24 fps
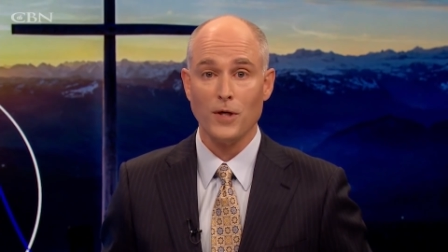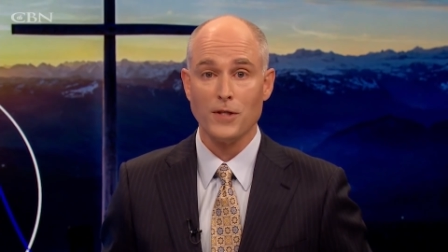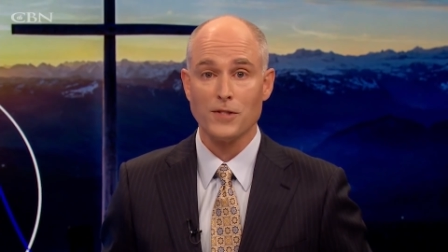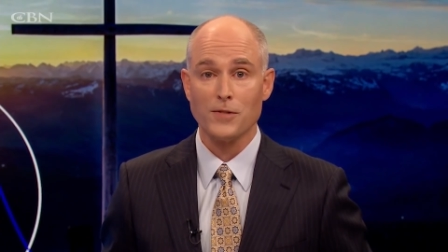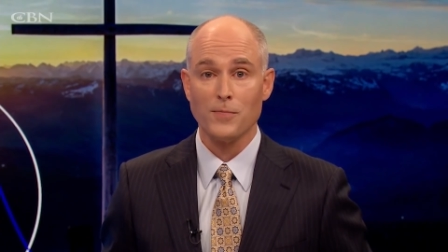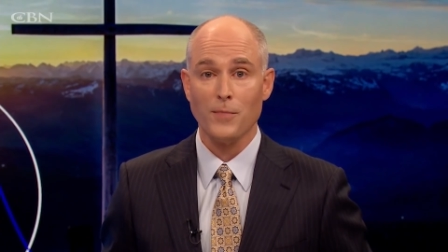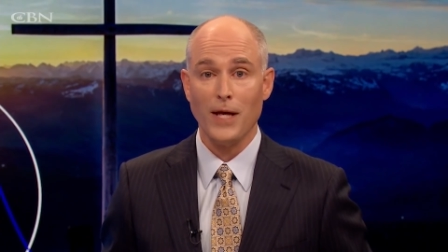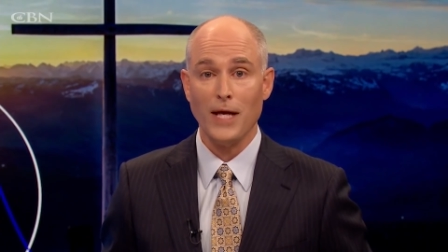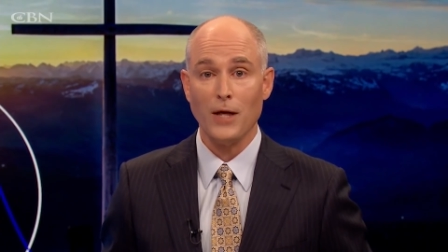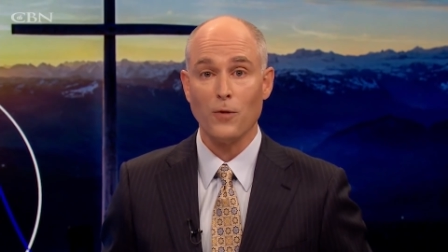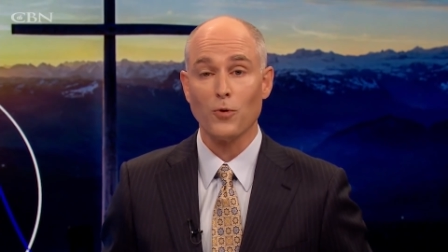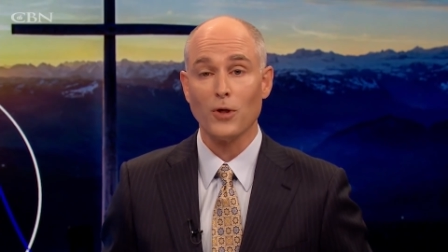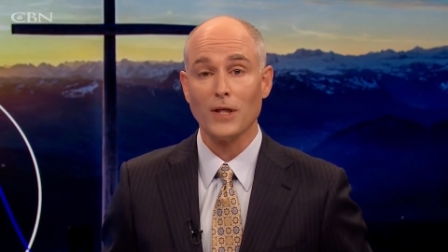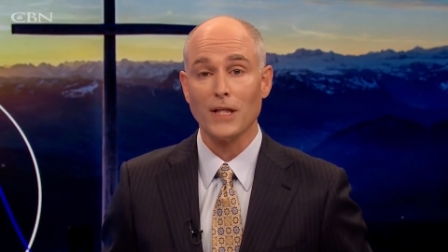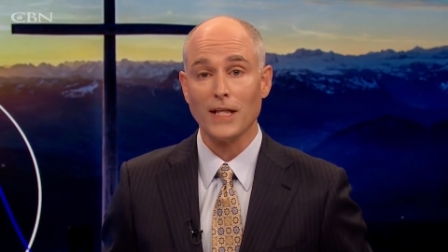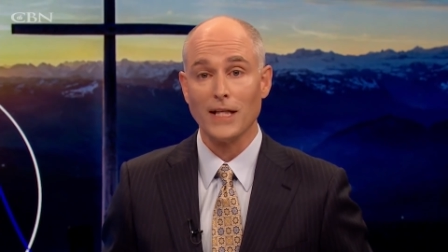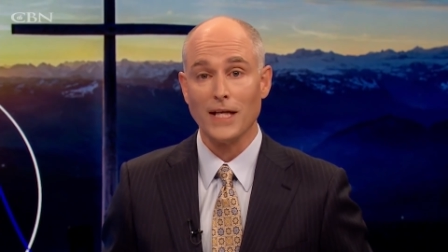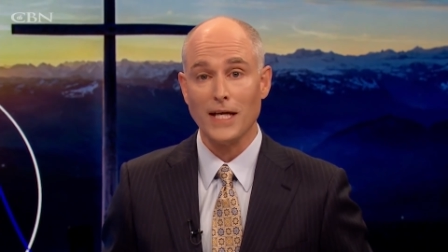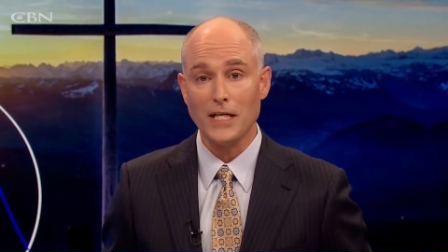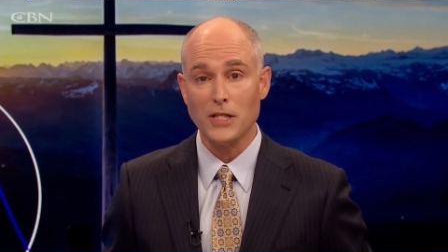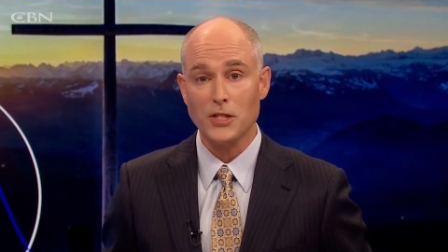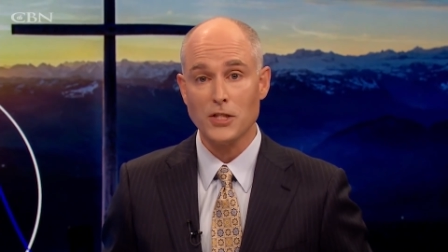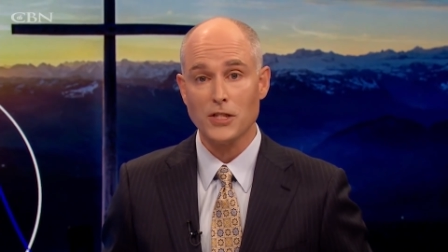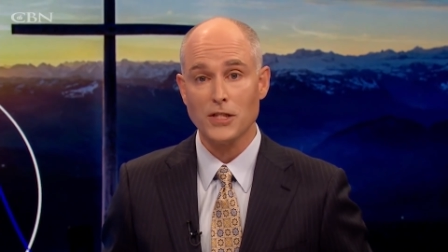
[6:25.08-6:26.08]
was make
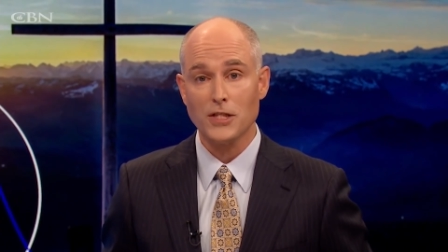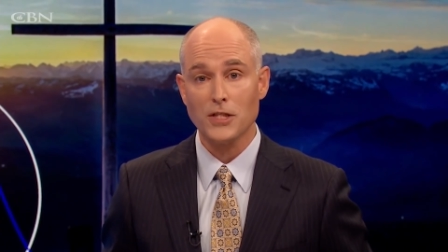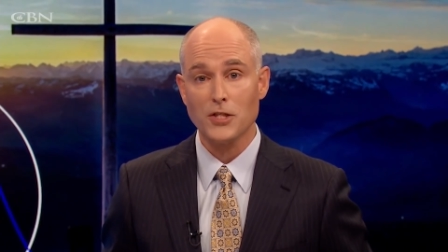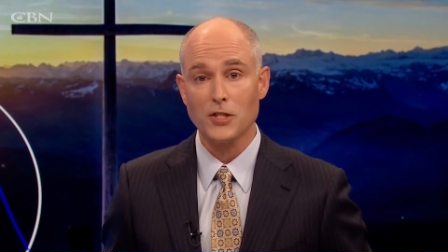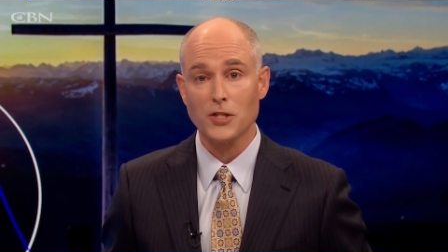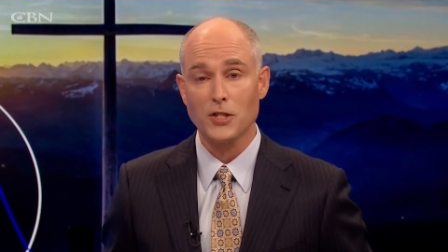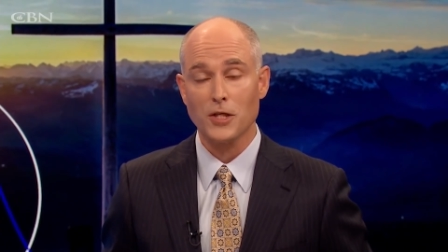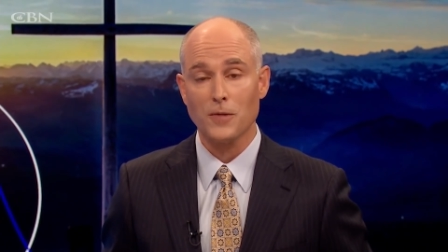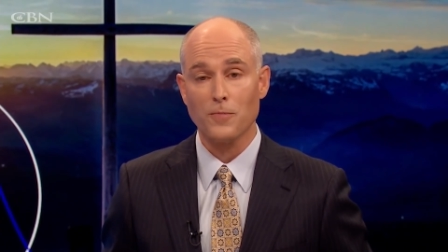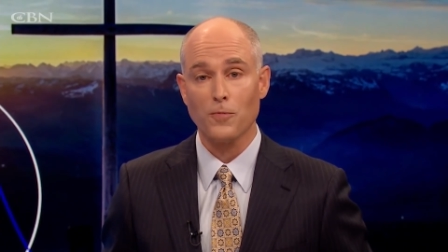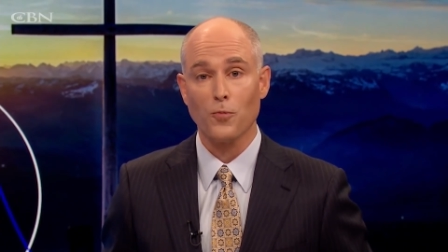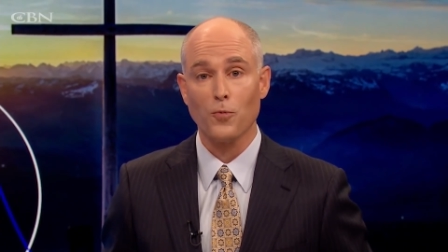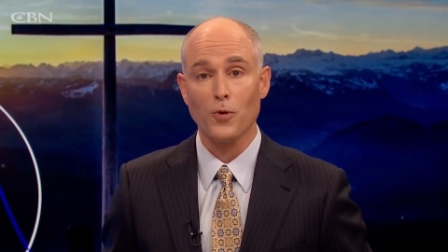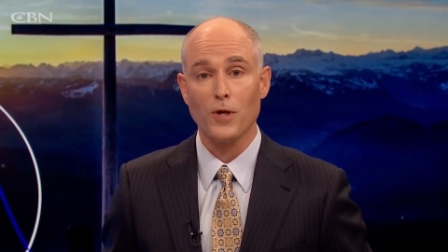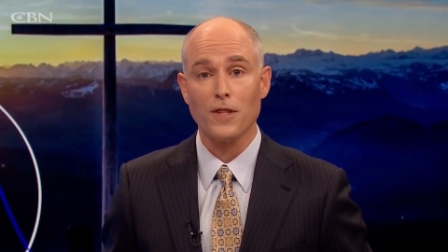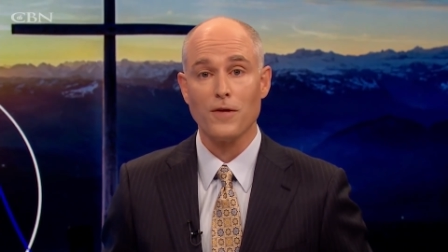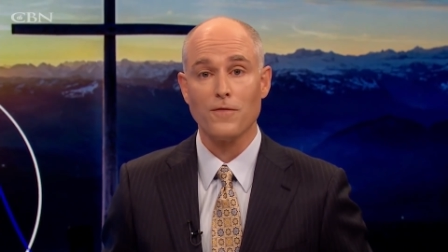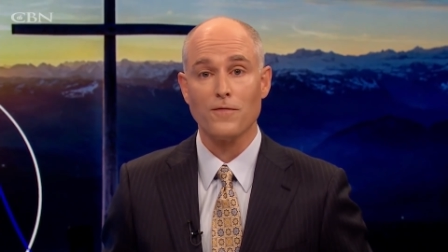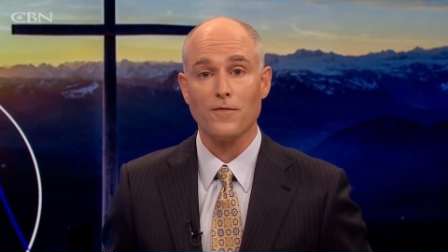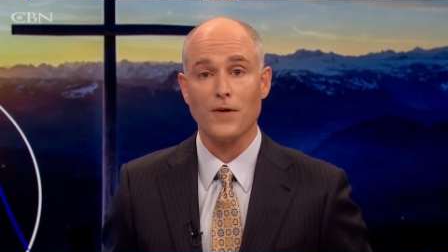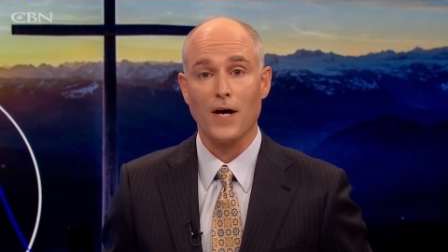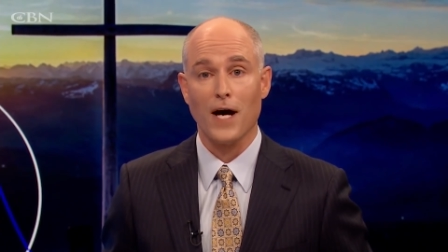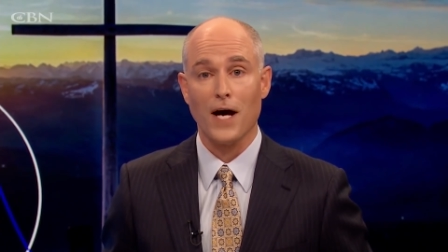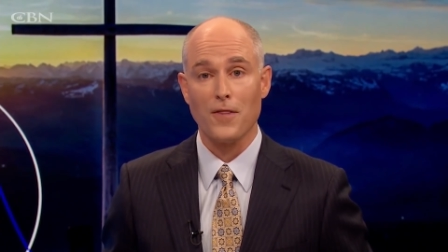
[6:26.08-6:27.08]
relationship with
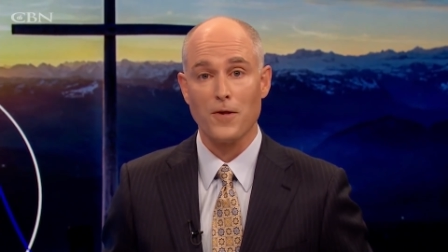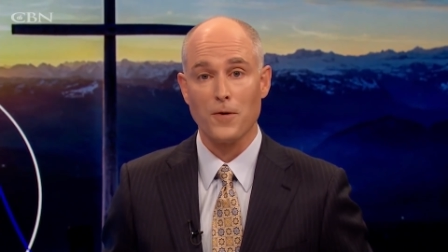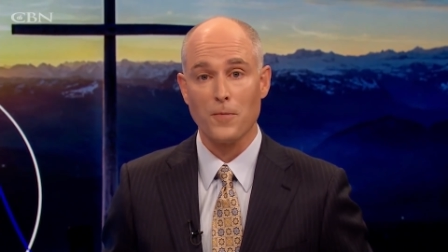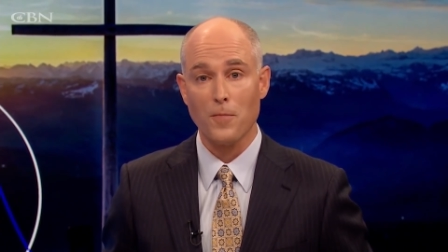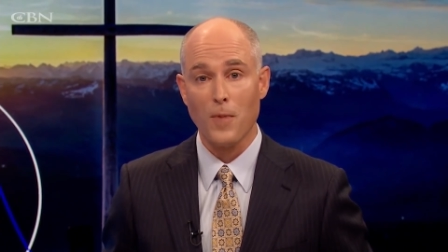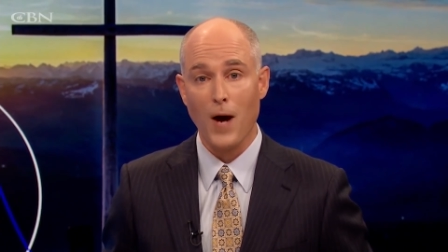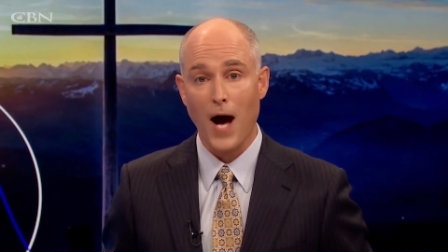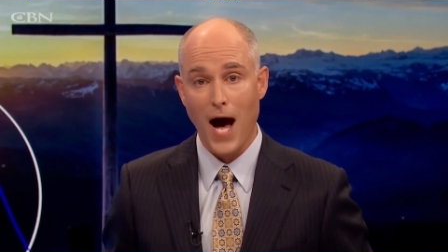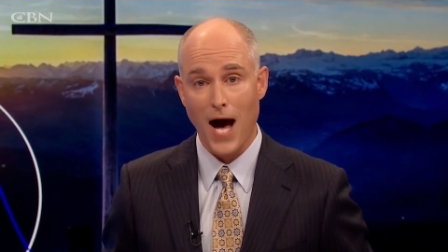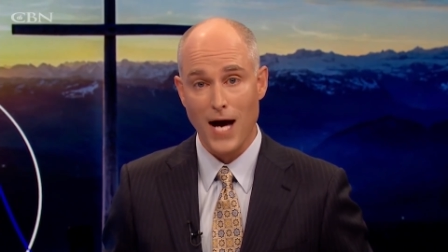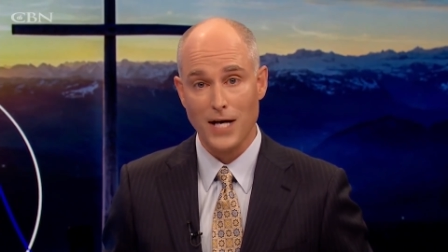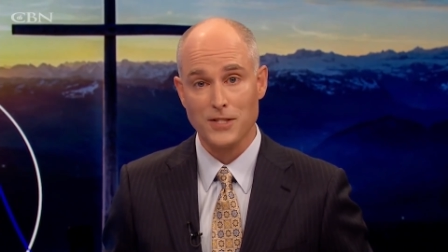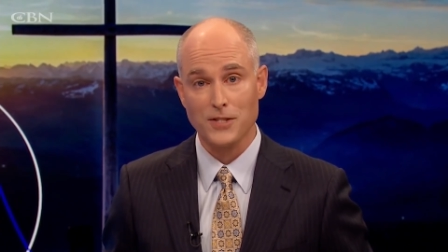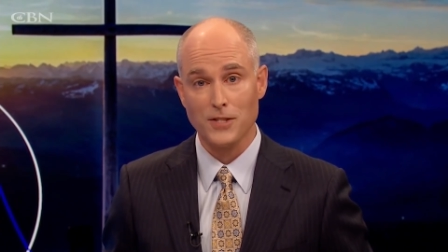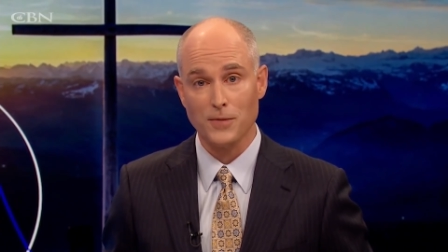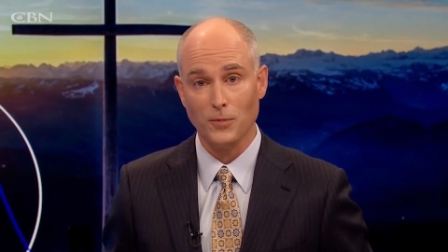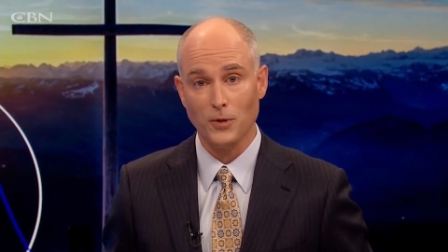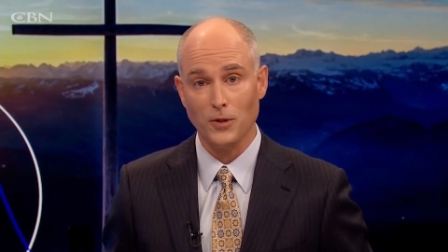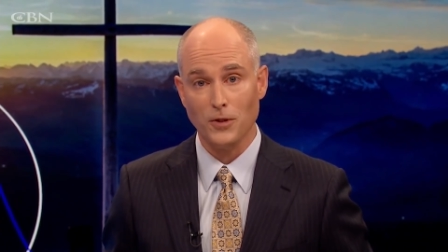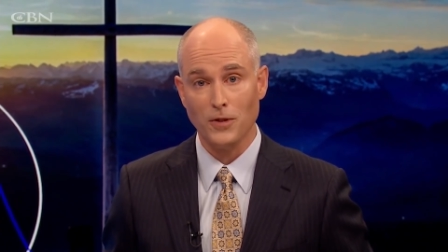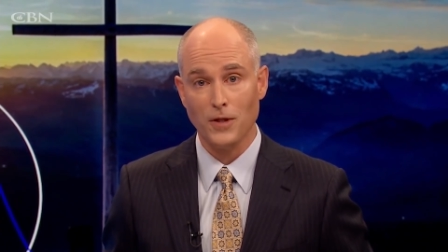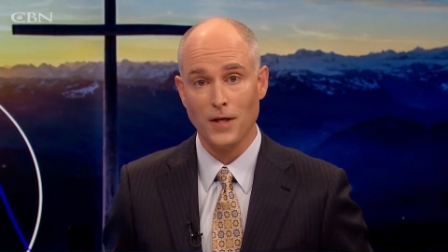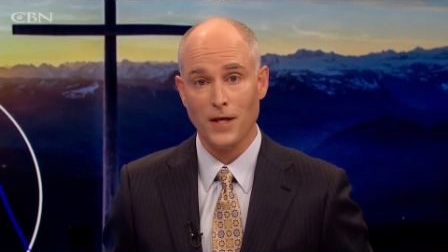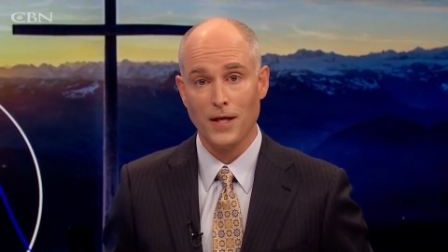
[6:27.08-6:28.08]
the Father
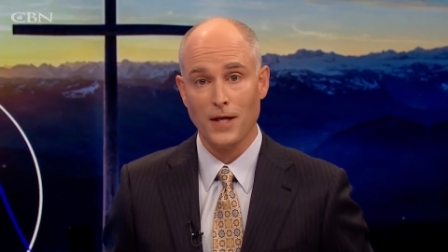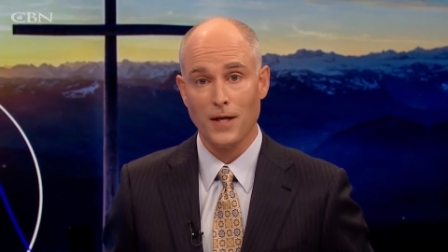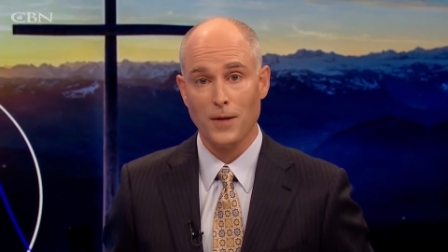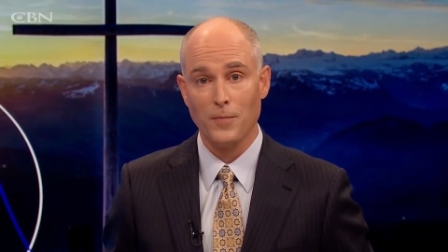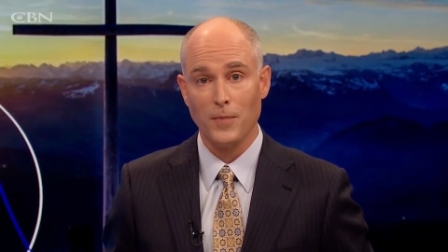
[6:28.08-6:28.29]
possible